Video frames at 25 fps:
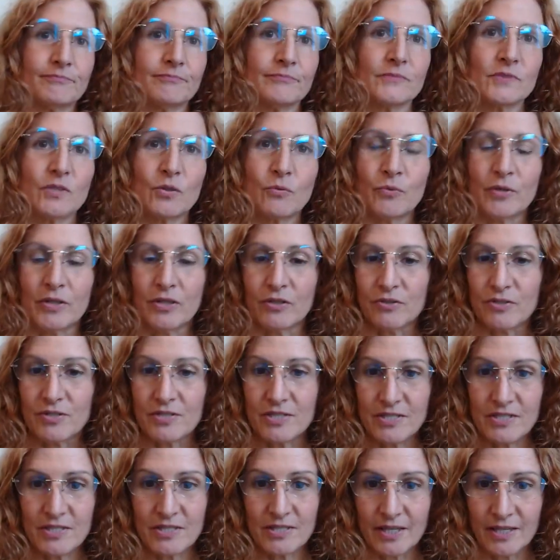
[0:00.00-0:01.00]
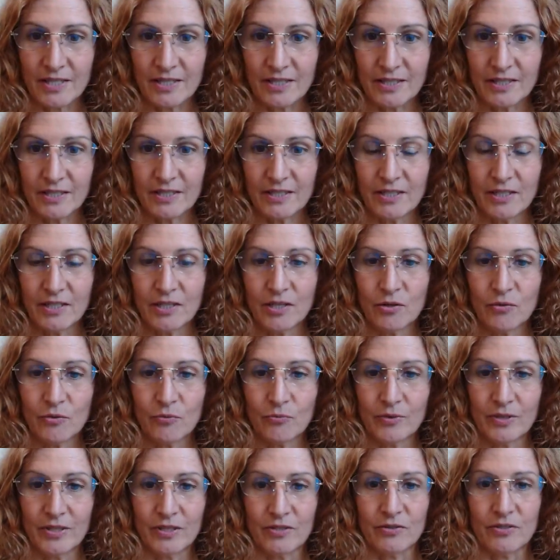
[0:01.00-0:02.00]
whether it's sick,
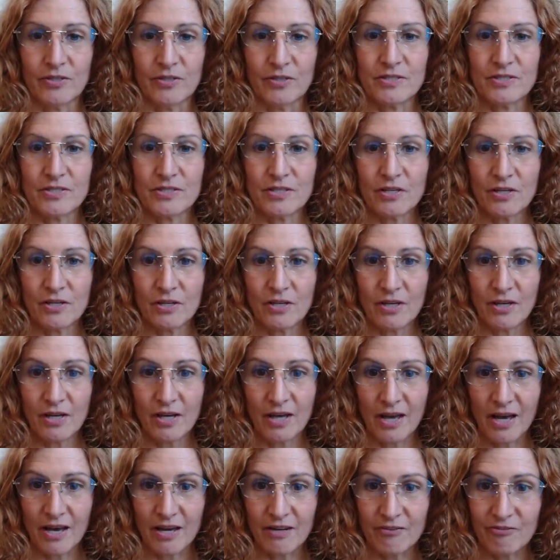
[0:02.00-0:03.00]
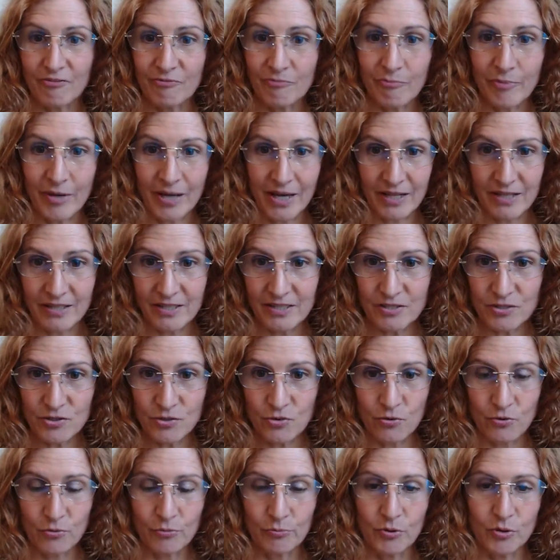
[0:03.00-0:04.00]
whether it's out of balance
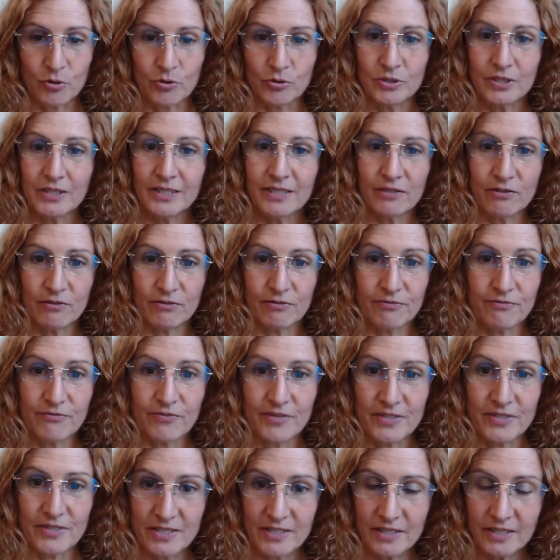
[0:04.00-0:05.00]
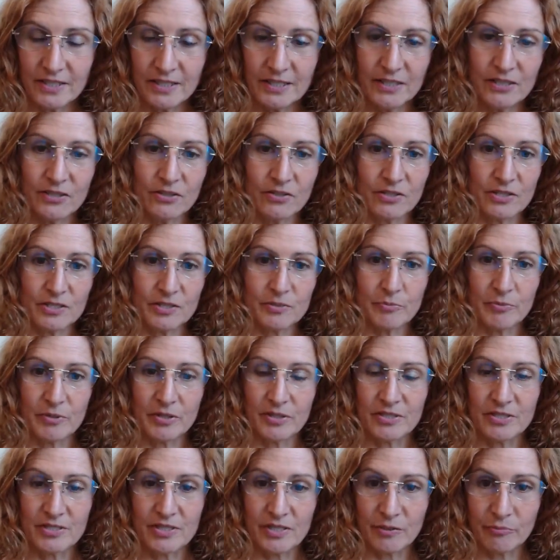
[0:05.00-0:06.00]
hormonally or physically, or
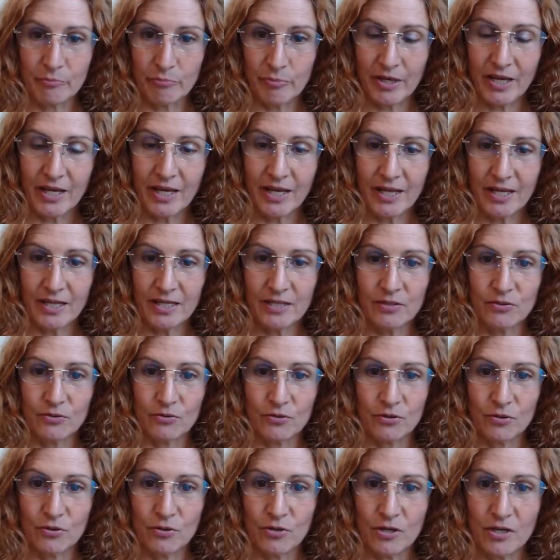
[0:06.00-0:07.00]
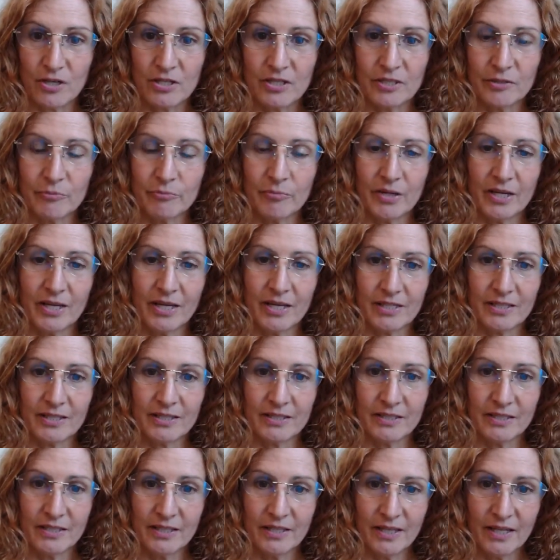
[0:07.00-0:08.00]
experiencing pain or chronic pain,
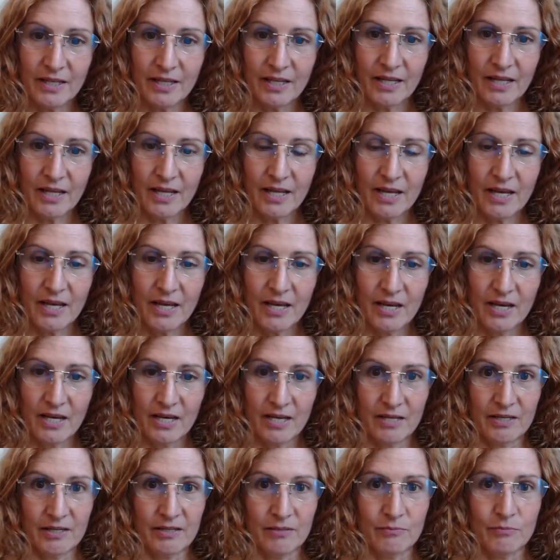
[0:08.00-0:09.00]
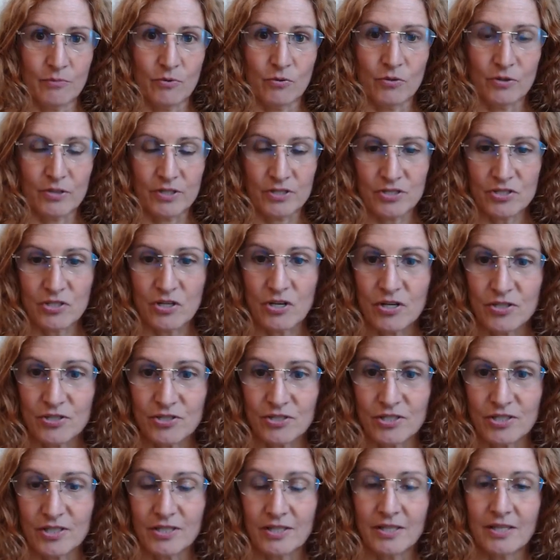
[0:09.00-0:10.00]
or
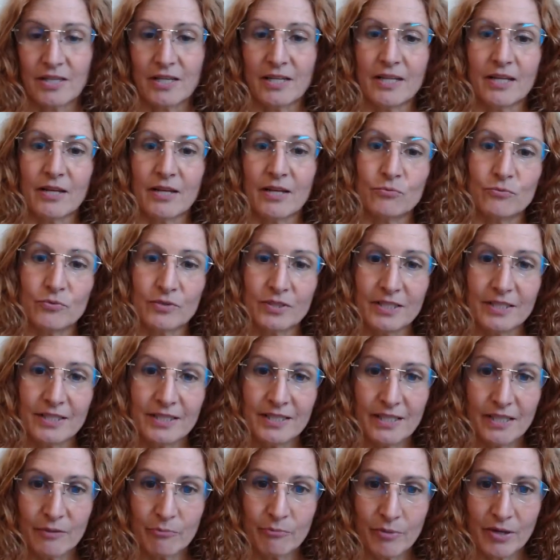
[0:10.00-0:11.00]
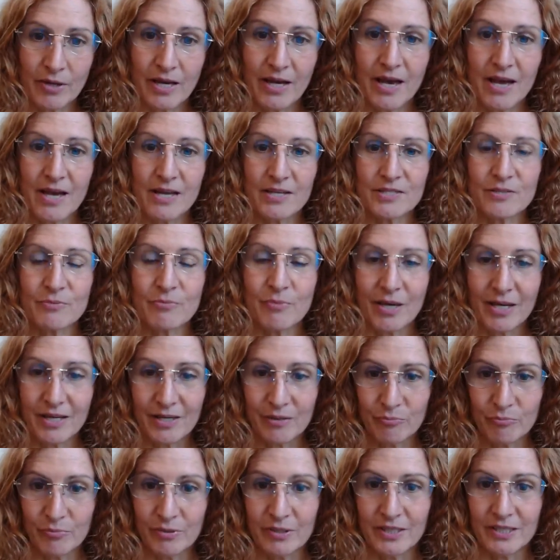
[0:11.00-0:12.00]
exhaustion, that it really impacts my
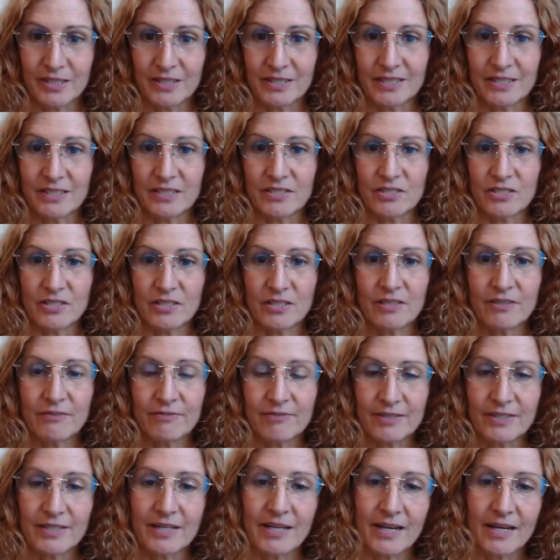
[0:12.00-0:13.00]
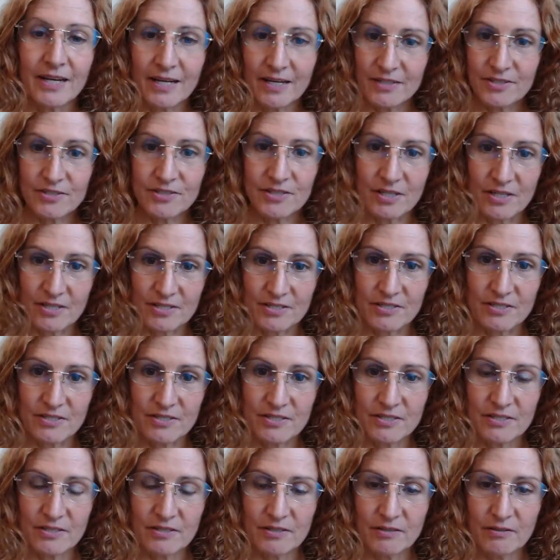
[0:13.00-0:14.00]
ability to even access
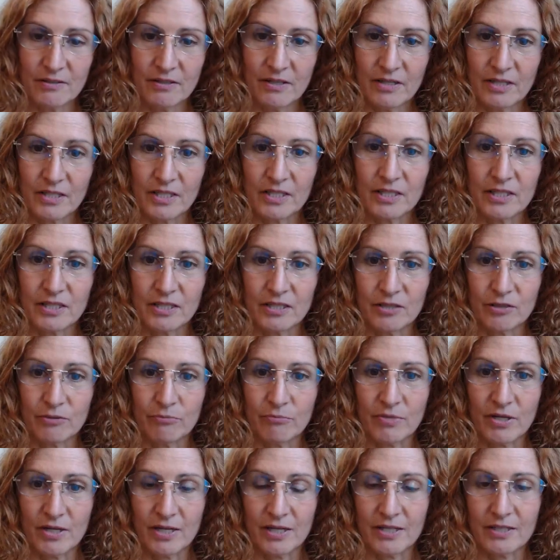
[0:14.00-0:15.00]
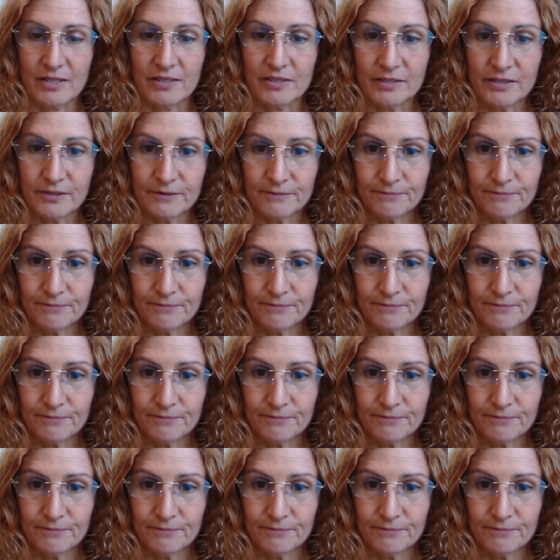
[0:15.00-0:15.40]
a clear mind.